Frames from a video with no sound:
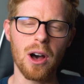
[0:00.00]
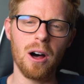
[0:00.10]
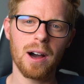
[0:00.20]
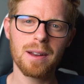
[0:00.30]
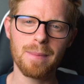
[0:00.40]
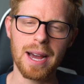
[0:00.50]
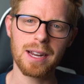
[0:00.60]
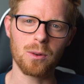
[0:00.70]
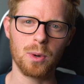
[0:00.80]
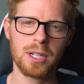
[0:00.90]
the
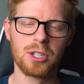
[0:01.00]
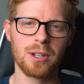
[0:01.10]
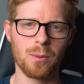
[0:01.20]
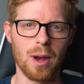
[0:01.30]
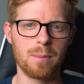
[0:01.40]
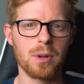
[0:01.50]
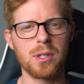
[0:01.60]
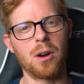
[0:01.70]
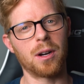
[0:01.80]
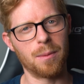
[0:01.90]
automatic windshield wipers
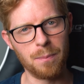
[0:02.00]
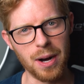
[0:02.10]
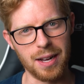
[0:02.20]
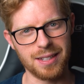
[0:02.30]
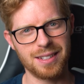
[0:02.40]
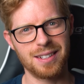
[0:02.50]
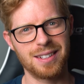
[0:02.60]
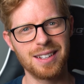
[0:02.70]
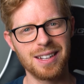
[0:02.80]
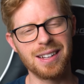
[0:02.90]
are a bust.
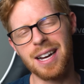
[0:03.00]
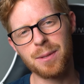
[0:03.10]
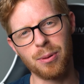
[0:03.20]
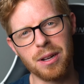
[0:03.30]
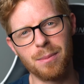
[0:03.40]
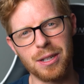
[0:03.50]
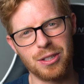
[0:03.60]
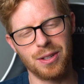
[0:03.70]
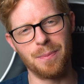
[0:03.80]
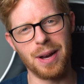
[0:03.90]
That's pretty
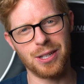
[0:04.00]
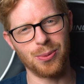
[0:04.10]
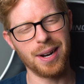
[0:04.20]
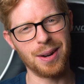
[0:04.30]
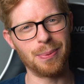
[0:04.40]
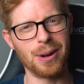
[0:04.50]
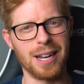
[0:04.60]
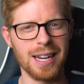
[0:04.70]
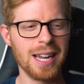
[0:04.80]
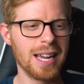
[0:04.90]
much the best way to put
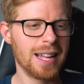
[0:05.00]
it.